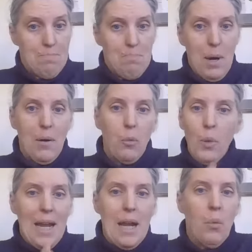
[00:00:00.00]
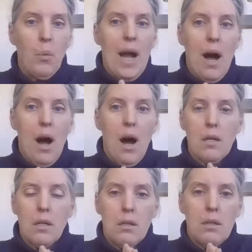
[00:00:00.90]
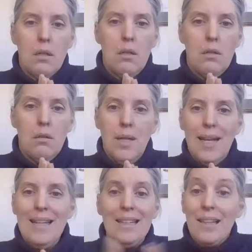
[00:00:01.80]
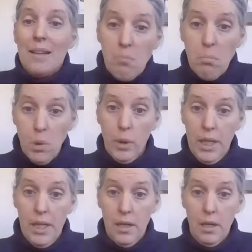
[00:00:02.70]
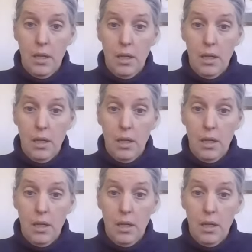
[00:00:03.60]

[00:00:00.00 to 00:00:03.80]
But we are in limbo here.